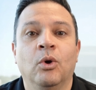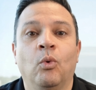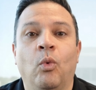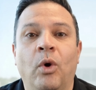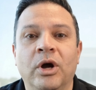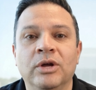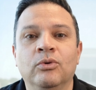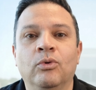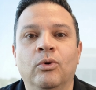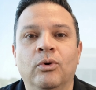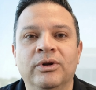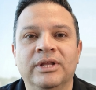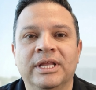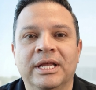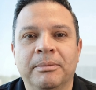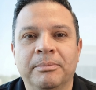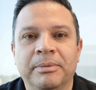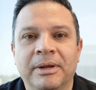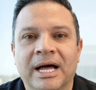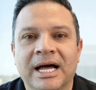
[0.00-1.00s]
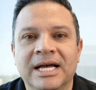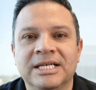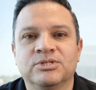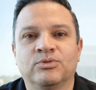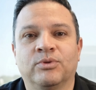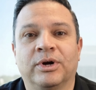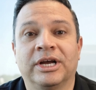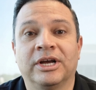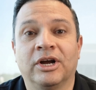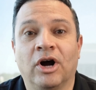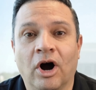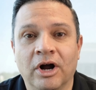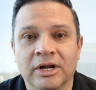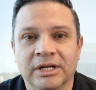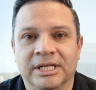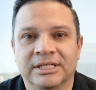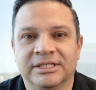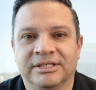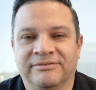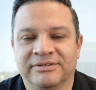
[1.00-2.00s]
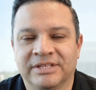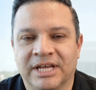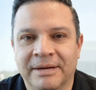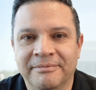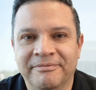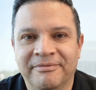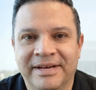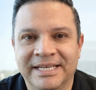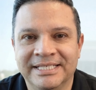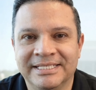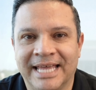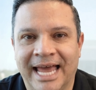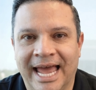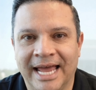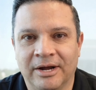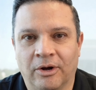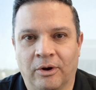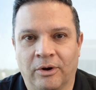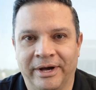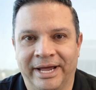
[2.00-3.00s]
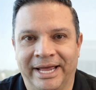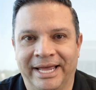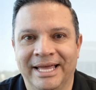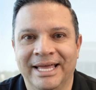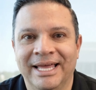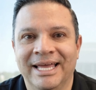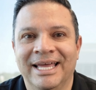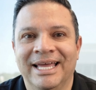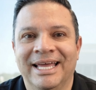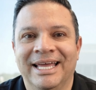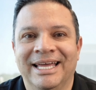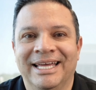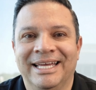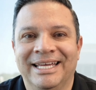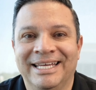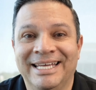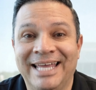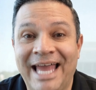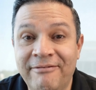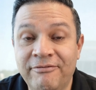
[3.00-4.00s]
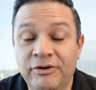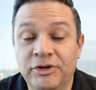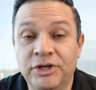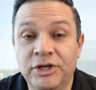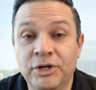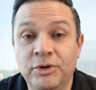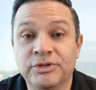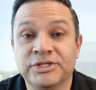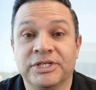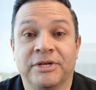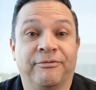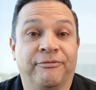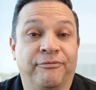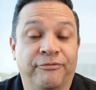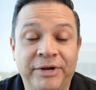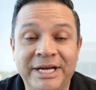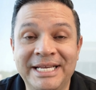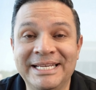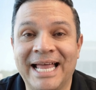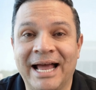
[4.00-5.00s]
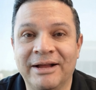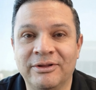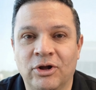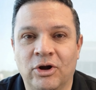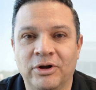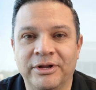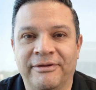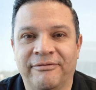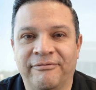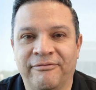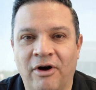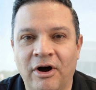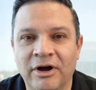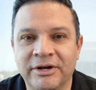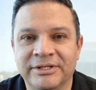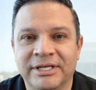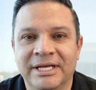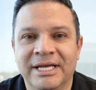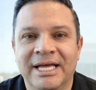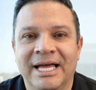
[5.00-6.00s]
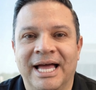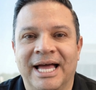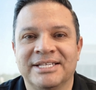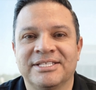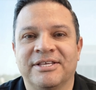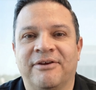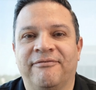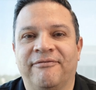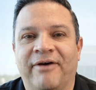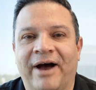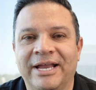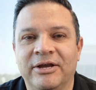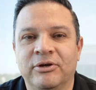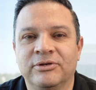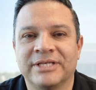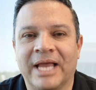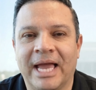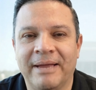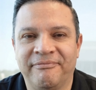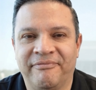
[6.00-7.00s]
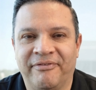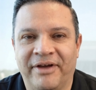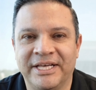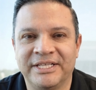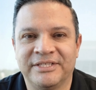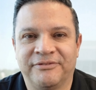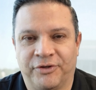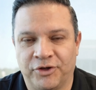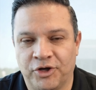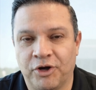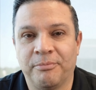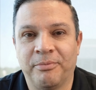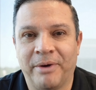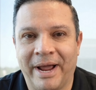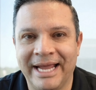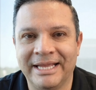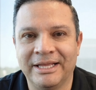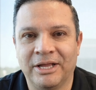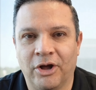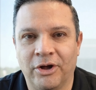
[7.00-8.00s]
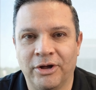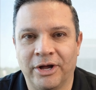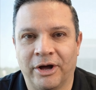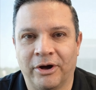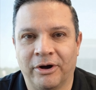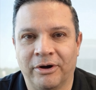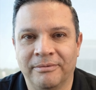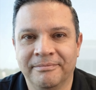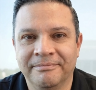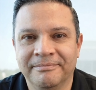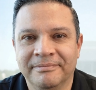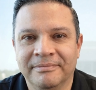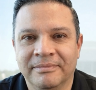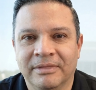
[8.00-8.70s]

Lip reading: One rule that applies regardless of typeface category: never use a free downloaded font as the final typeface for your brand logo.